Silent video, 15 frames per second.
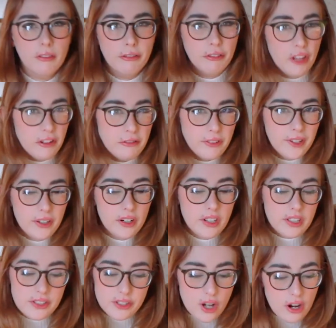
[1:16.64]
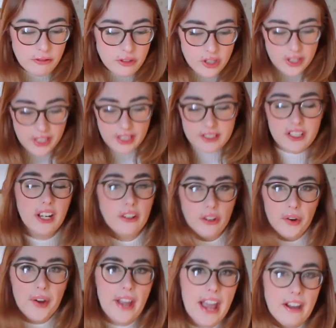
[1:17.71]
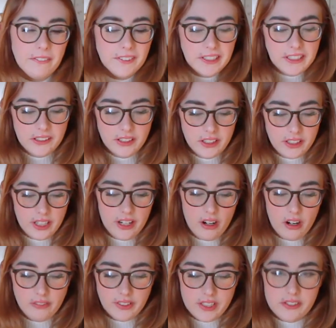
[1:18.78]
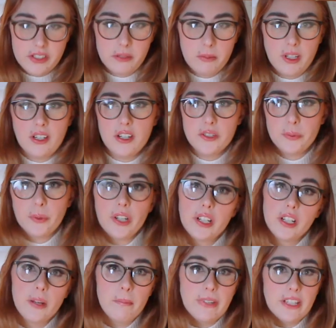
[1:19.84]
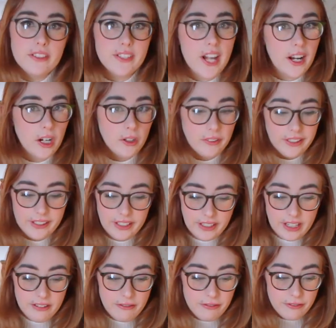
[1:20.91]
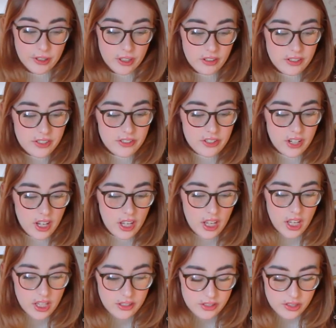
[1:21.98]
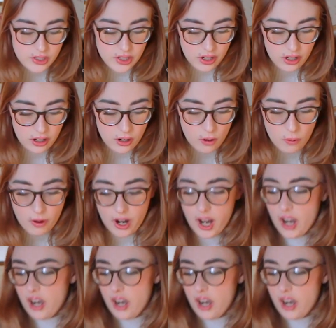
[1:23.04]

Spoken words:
fluffier and softer, I guess. I don't know. I haven't eaten it yet, obviously, because we're gonna be decorating it first. So,